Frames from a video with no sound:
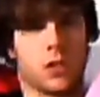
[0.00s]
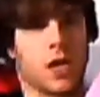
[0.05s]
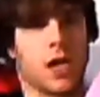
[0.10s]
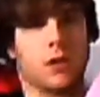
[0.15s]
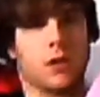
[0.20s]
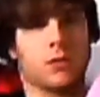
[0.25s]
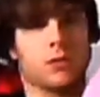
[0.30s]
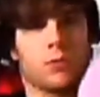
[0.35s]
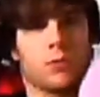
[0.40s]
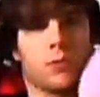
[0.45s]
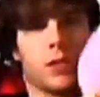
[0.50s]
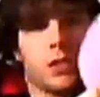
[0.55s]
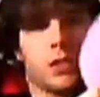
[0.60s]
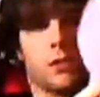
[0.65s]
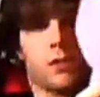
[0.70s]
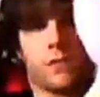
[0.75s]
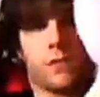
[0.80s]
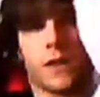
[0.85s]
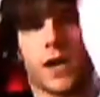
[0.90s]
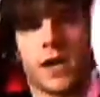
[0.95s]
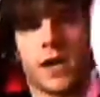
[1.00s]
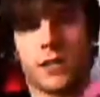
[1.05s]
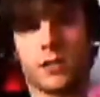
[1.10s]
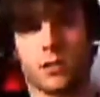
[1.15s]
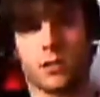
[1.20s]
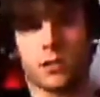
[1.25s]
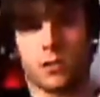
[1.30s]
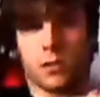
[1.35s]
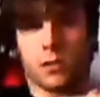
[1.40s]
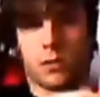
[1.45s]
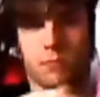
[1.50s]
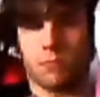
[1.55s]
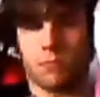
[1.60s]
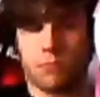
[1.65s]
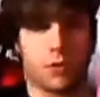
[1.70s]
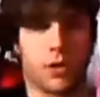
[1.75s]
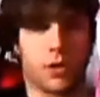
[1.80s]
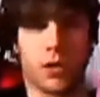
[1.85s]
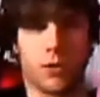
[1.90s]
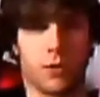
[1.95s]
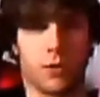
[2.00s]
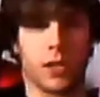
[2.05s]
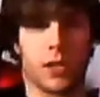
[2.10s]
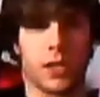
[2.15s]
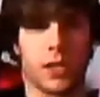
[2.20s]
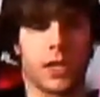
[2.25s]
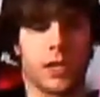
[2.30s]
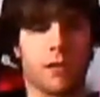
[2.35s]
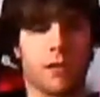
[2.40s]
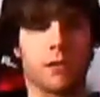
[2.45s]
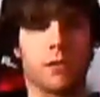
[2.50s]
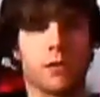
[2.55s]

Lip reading: How do we find a brownie then?